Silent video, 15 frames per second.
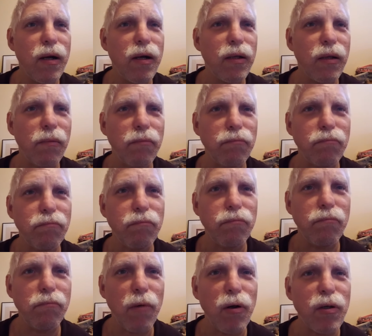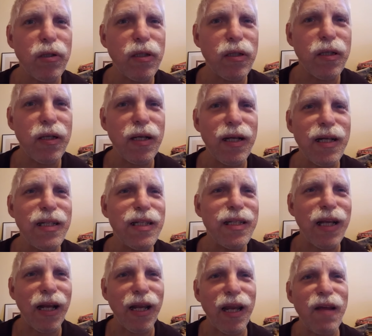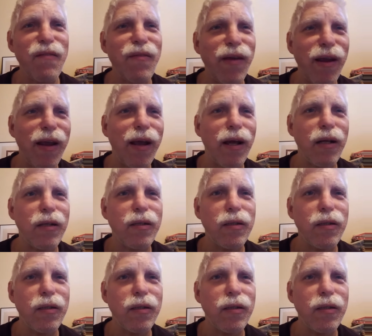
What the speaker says: the most insignificant